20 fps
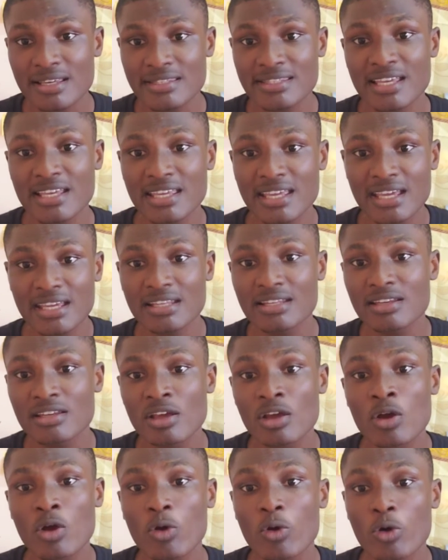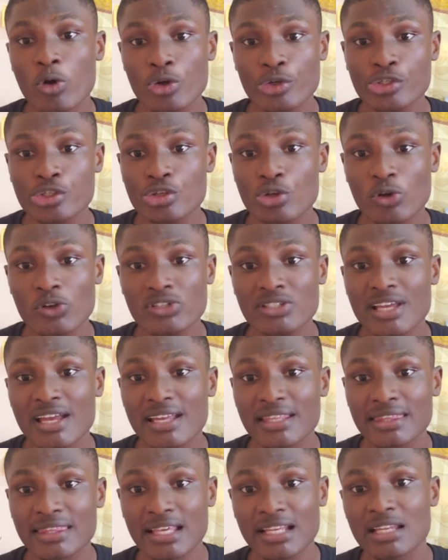taking conscious
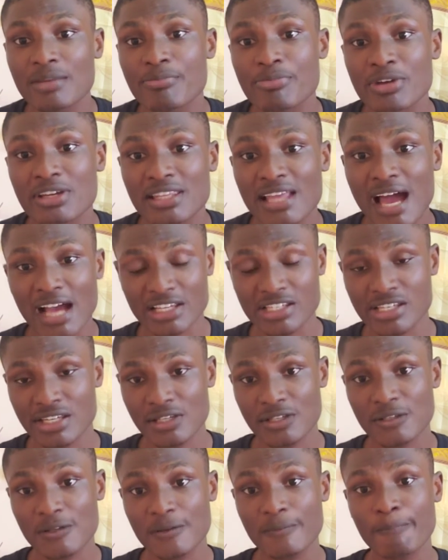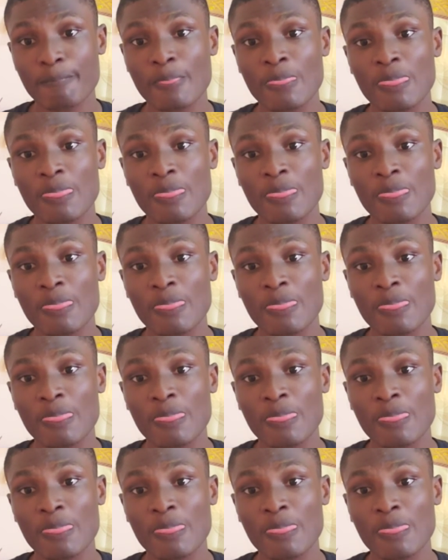and deliberate actions.